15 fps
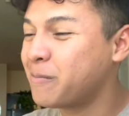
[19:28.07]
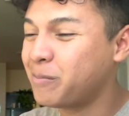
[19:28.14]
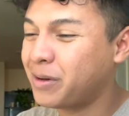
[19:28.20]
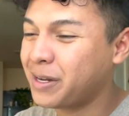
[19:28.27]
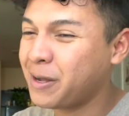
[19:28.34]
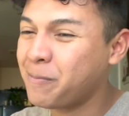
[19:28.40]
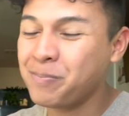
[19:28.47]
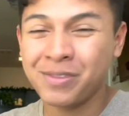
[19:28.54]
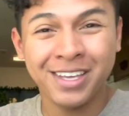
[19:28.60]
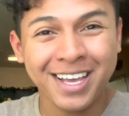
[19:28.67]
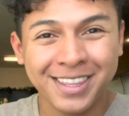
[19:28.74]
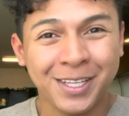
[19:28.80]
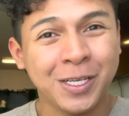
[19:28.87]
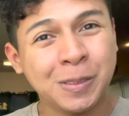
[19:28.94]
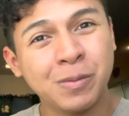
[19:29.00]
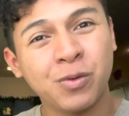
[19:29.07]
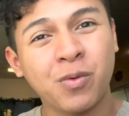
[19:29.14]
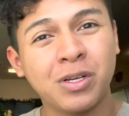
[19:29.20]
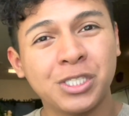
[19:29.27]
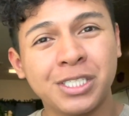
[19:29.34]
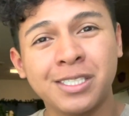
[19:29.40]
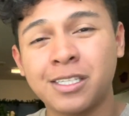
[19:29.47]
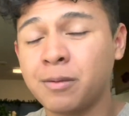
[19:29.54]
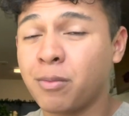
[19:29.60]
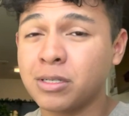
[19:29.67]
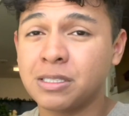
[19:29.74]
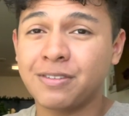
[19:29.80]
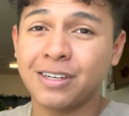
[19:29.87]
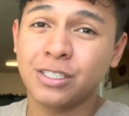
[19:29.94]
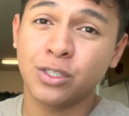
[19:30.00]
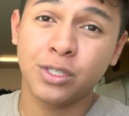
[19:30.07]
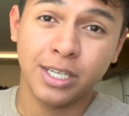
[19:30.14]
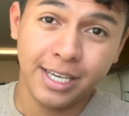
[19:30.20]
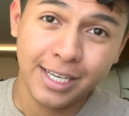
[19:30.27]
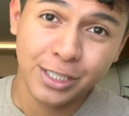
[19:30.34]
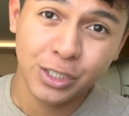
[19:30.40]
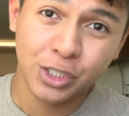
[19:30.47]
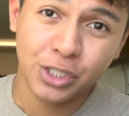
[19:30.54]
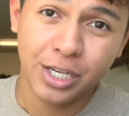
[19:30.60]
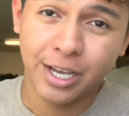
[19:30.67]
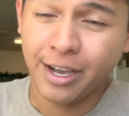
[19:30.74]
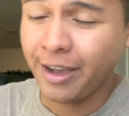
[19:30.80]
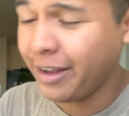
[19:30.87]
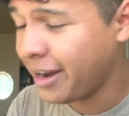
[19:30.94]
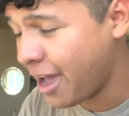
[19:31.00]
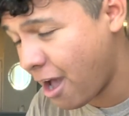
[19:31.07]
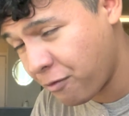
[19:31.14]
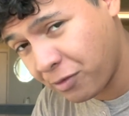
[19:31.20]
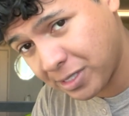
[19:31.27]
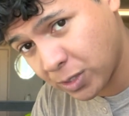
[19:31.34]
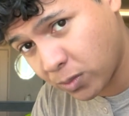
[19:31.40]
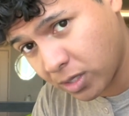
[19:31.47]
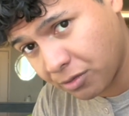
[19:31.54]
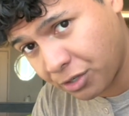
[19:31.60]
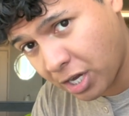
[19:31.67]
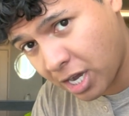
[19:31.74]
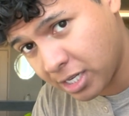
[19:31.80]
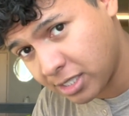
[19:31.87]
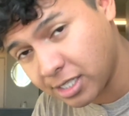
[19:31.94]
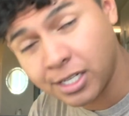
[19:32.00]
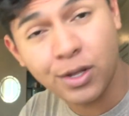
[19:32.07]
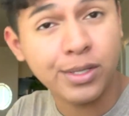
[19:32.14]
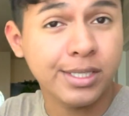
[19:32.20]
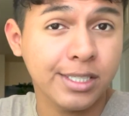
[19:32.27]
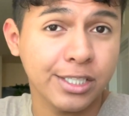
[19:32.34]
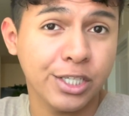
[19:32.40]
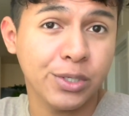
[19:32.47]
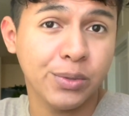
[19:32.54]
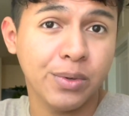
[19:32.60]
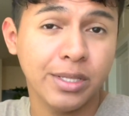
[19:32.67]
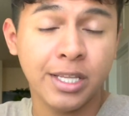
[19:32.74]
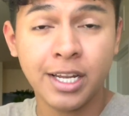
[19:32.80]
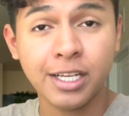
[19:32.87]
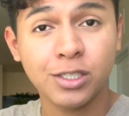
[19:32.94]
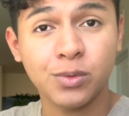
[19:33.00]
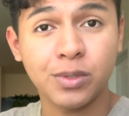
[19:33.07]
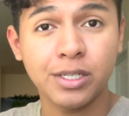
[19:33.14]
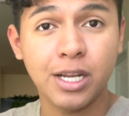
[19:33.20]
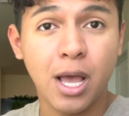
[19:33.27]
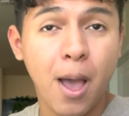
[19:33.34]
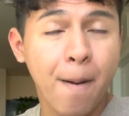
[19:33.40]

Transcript: But um yeah, thank you so much for watching. Something positive to each and every single one of you guys, and I'll see you in the next one.